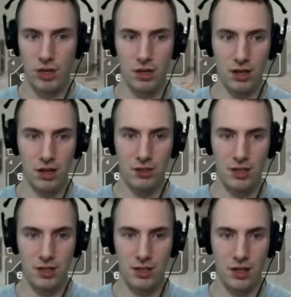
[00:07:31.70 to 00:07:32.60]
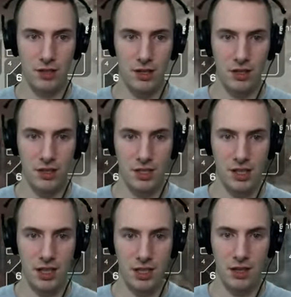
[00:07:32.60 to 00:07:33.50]
here on this this
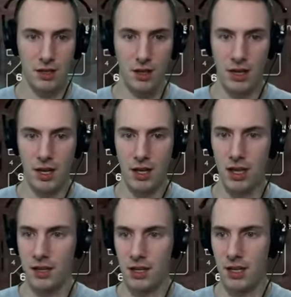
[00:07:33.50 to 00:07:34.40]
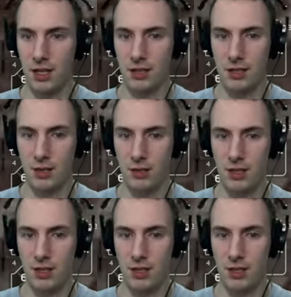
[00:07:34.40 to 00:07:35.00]
lane here and see